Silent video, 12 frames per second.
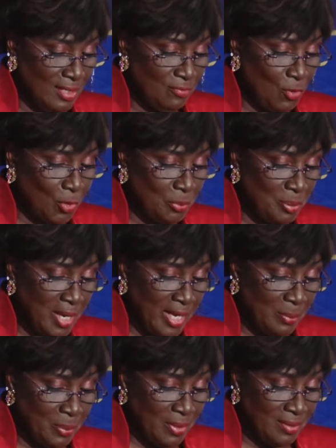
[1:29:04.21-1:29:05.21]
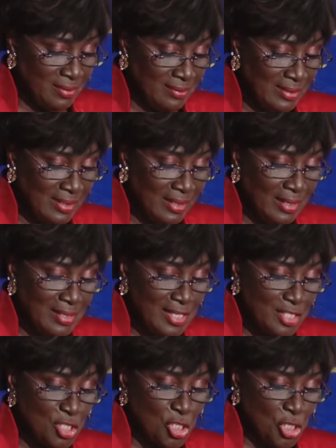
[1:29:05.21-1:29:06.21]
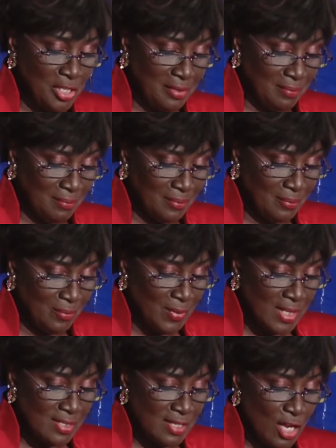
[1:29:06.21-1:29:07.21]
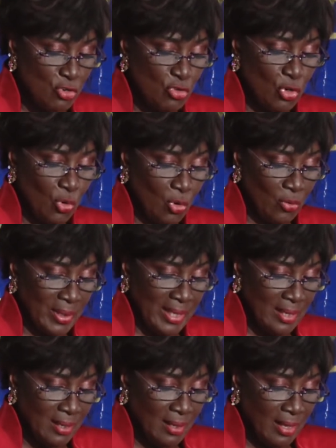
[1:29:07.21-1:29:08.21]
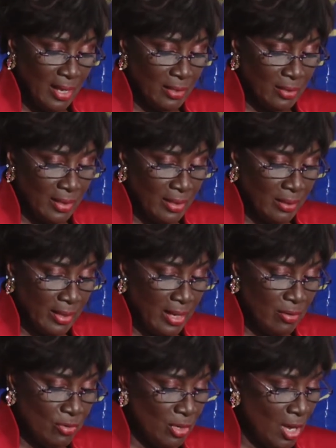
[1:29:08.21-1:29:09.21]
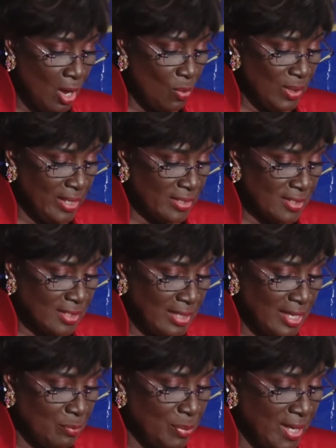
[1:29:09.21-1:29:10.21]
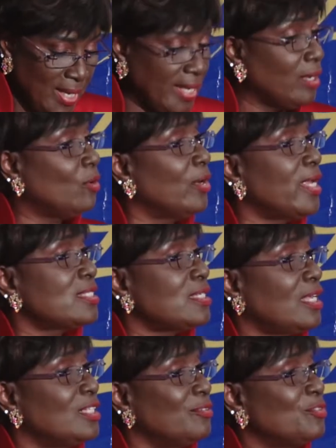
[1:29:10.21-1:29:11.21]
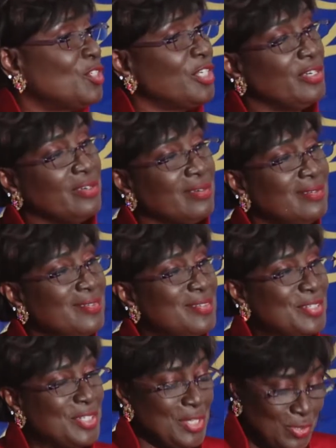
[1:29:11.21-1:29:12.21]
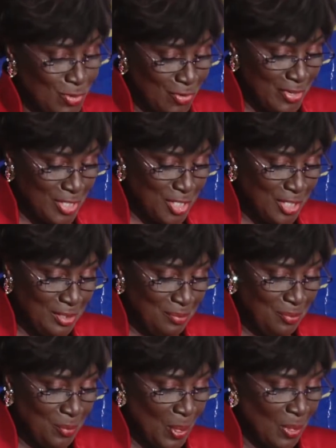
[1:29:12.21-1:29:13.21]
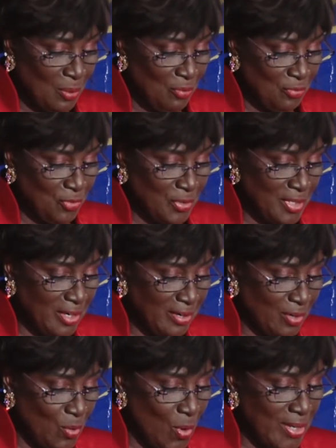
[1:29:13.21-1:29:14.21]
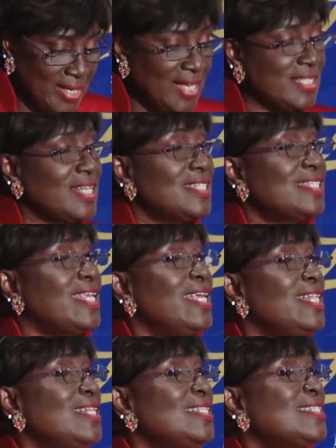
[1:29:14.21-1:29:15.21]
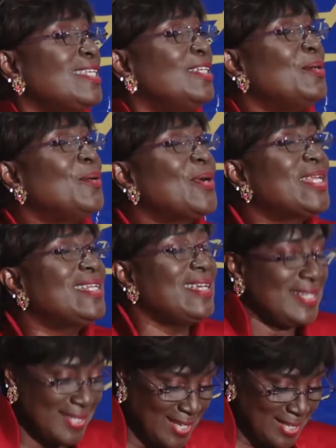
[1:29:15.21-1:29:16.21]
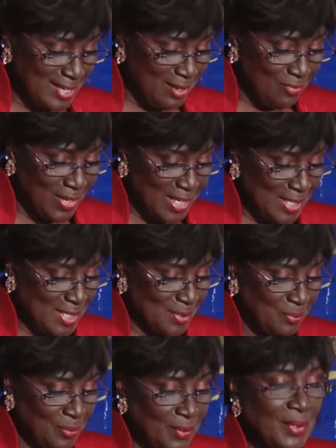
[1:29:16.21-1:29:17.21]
Yvonne Piper, Anita Chin, Sandra Laurie, and Errol Howlett, led by our executive chair, Jean Laurie Chin, for their coordinating skills in organizing the event.